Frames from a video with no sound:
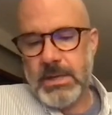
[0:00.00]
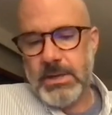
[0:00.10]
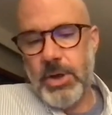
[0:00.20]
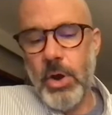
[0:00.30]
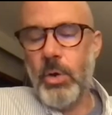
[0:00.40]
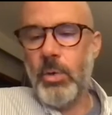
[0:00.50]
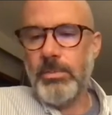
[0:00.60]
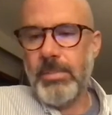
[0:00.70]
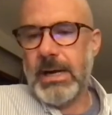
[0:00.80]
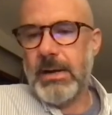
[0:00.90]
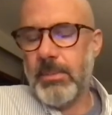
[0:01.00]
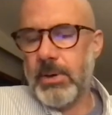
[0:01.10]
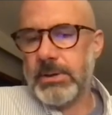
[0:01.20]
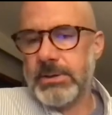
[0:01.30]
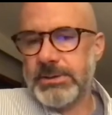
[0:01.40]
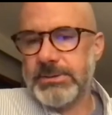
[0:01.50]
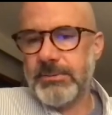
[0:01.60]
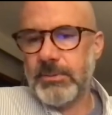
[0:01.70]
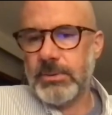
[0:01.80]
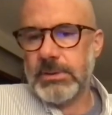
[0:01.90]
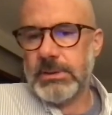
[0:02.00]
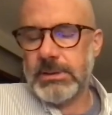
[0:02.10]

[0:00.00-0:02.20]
known biomarkers for